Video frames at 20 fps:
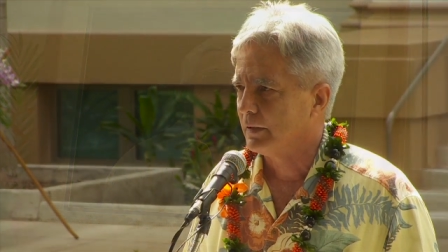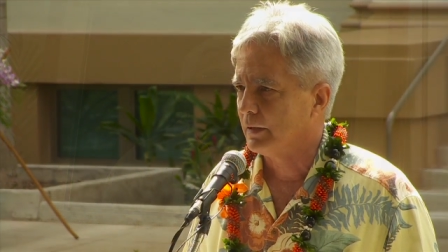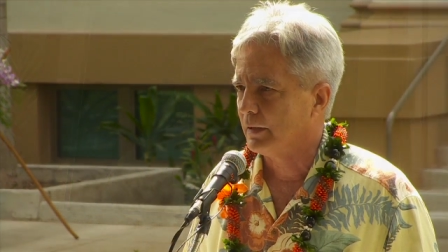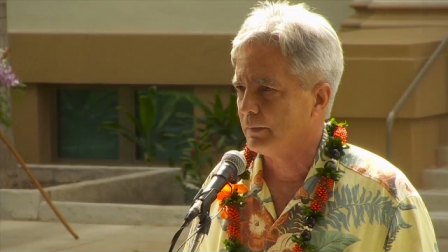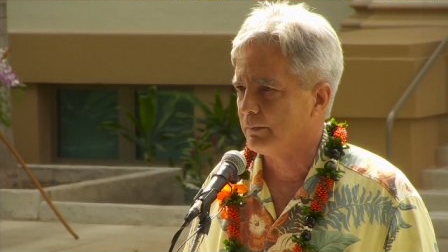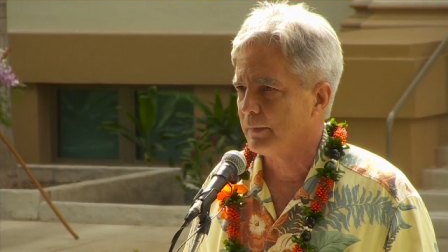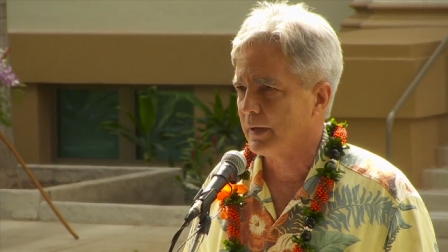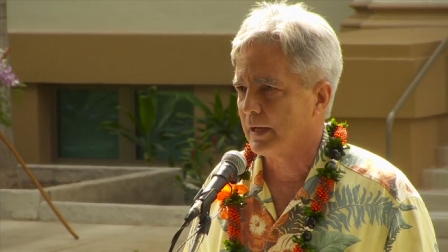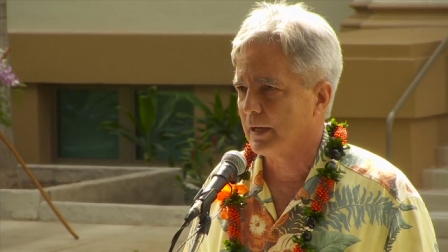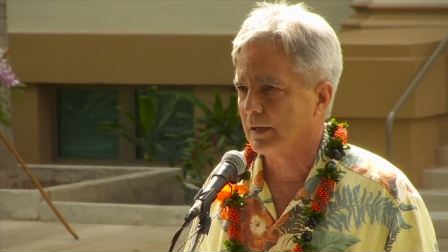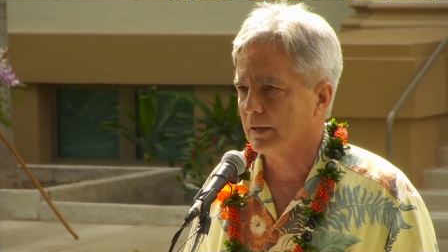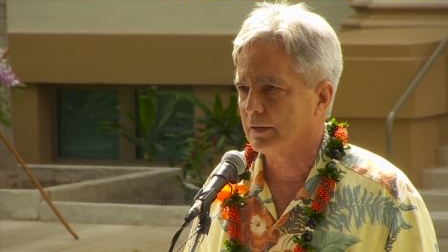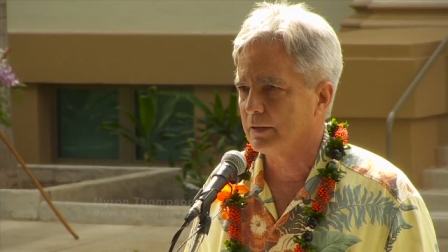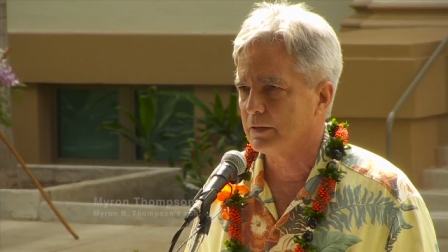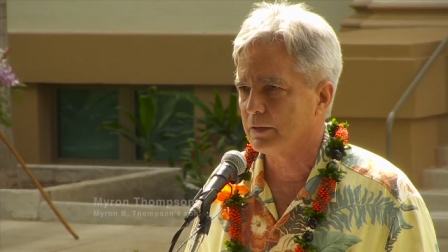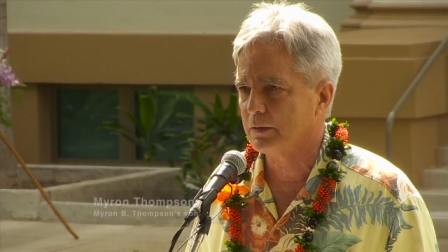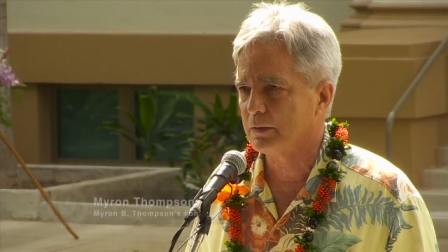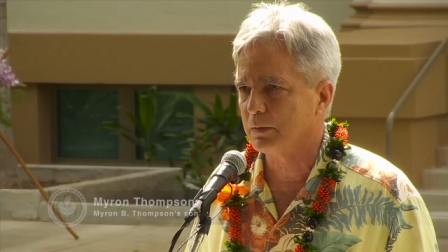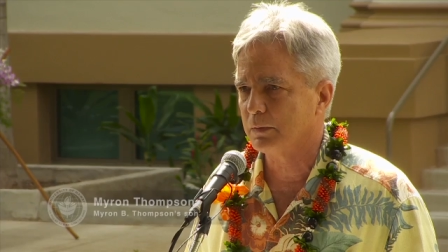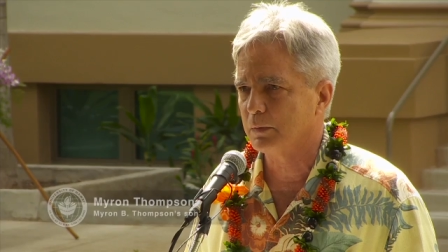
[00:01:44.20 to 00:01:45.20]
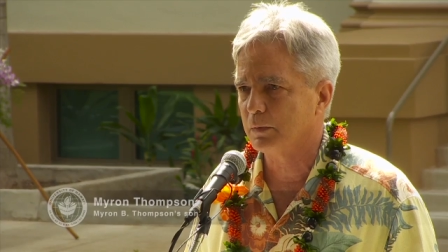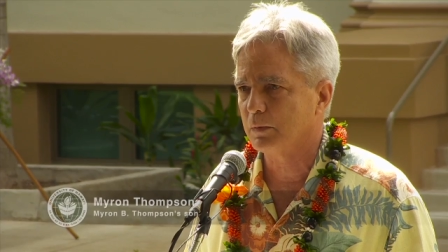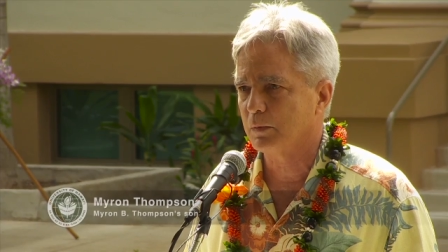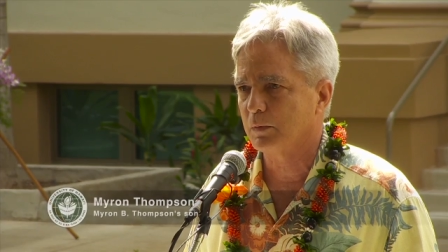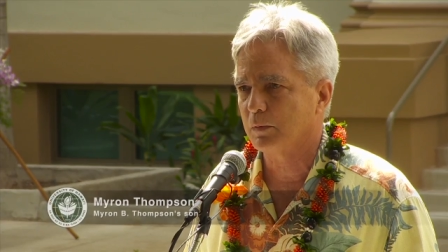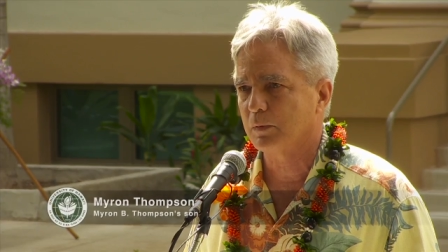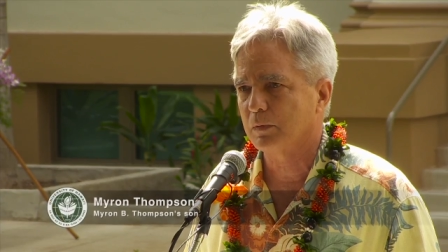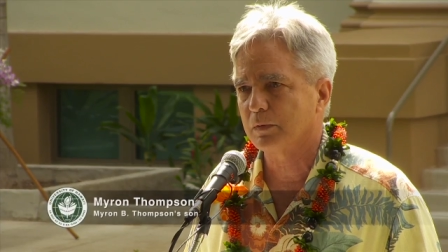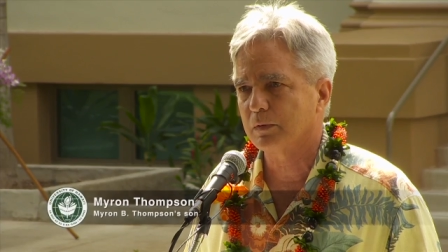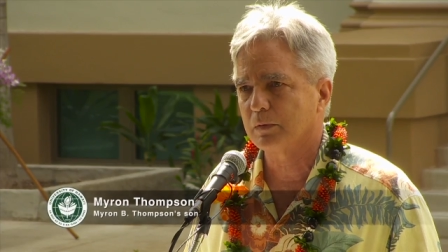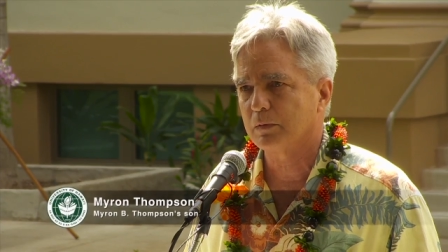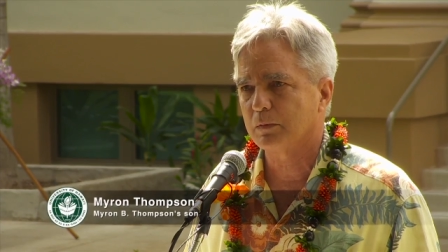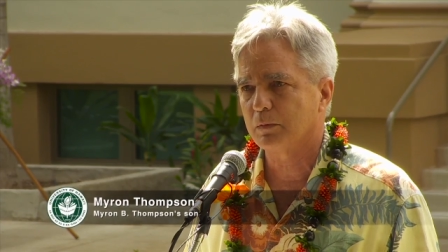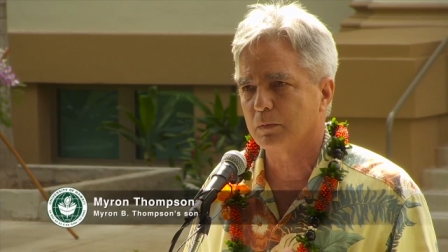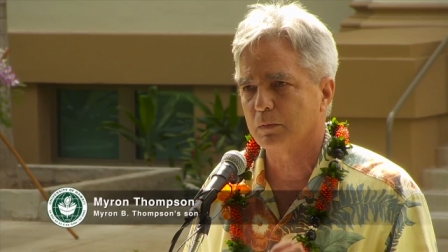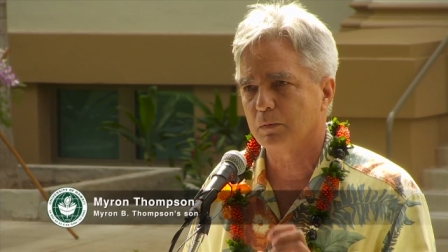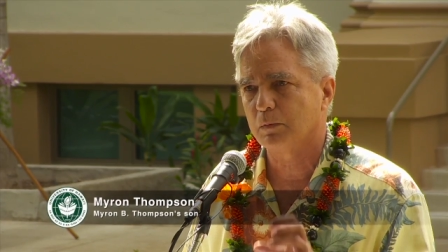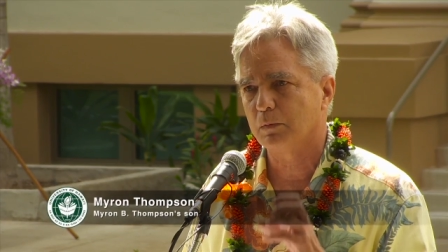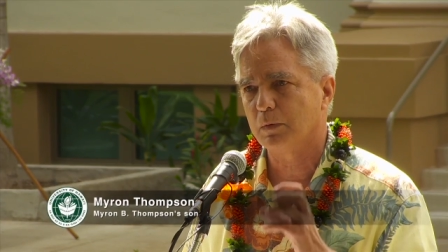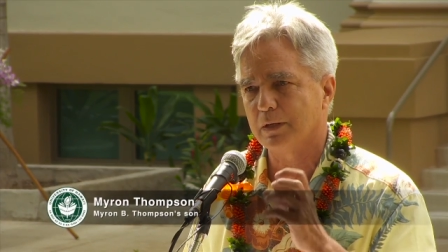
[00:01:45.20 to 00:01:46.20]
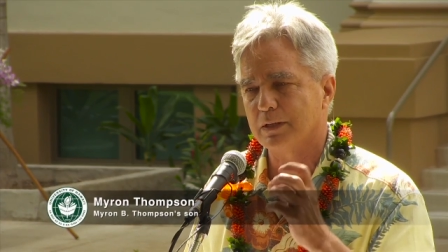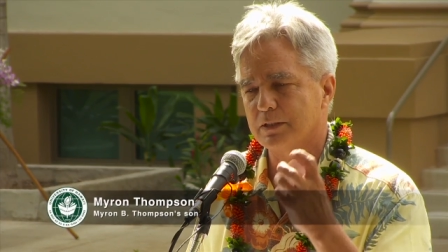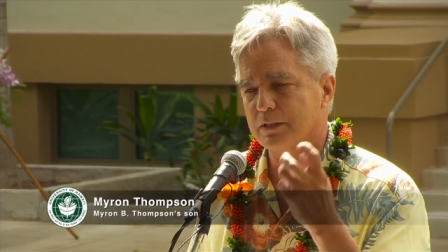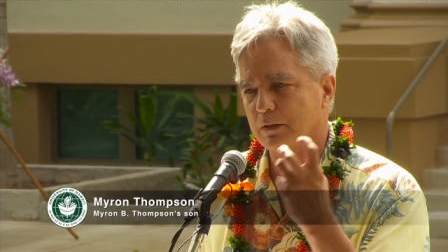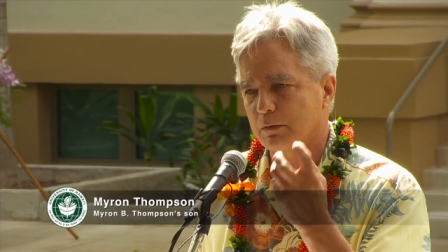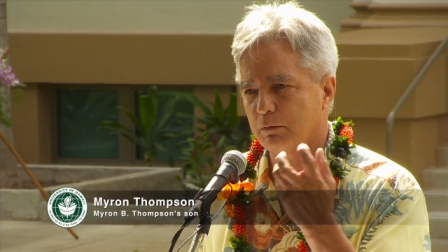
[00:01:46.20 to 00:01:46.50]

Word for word: a man who was